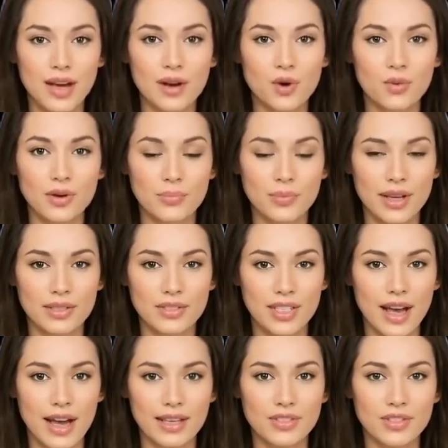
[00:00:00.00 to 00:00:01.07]
not only written
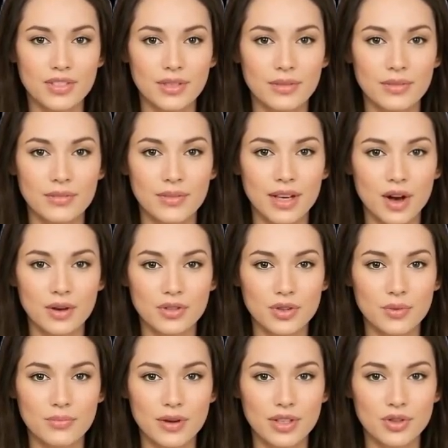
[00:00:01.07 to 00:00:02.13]
text, but
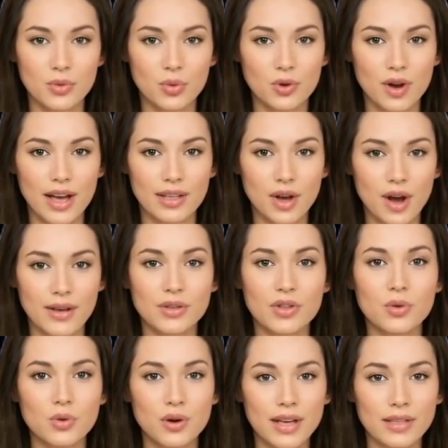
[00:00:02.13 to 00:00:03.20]
also visual and
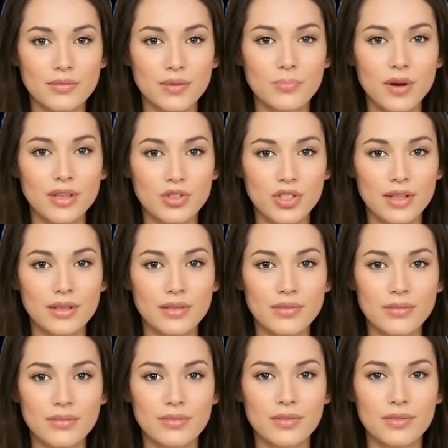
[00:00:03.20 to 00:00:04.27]
auditory information.
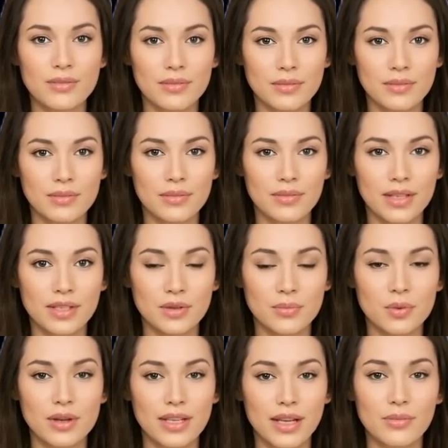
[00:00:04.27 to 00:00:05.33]
This
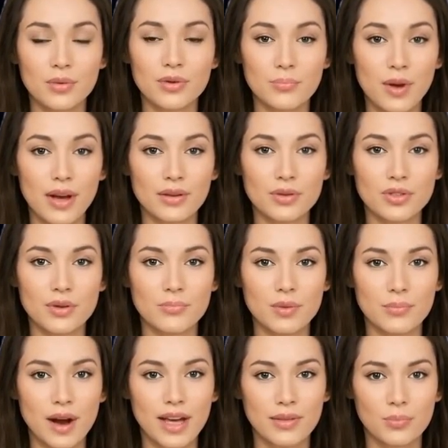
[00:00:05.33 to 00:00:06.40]
will enable the model to
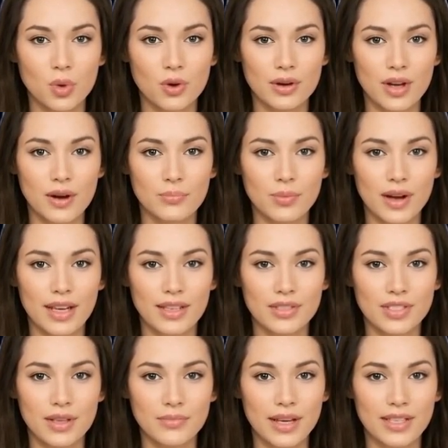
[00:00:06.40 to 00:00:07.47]
provide more
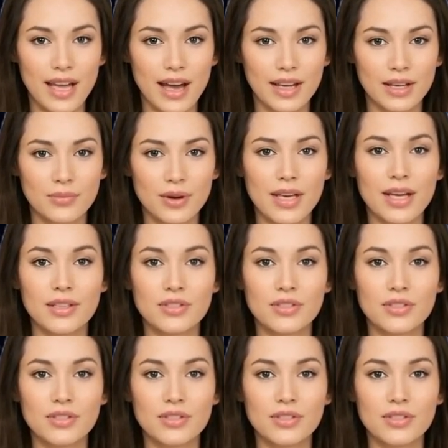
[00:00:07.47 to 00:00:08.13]
comprehensive and accurate